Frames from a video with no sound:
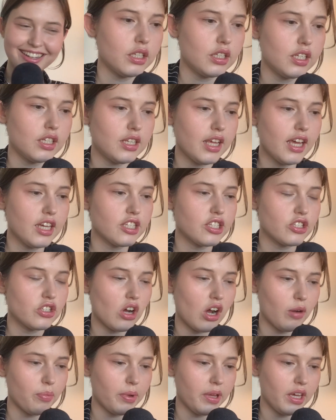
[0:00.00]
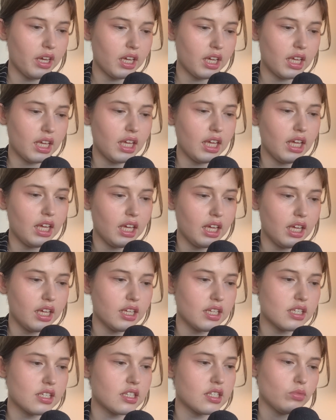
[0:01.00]
Today's topic
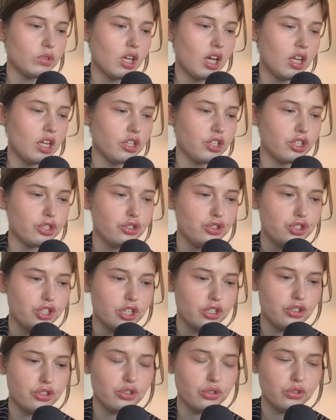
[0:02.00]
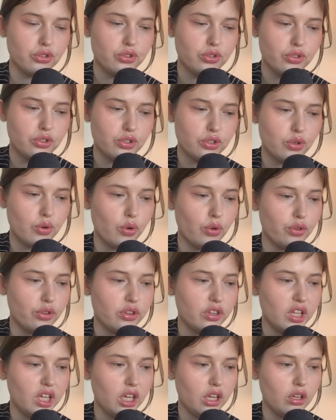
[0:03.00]
is kind of tangential to this whole
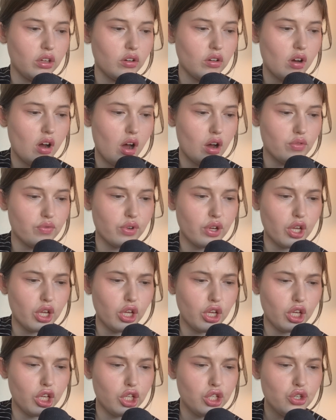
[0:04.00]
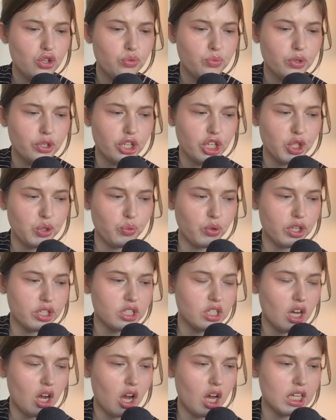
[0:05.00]
thing of humor and
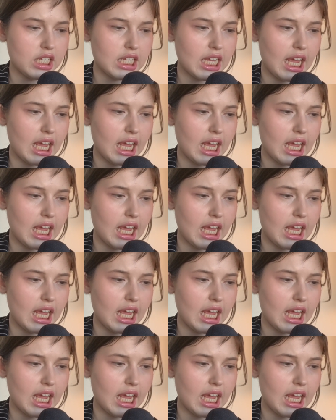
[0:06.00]
whatnot,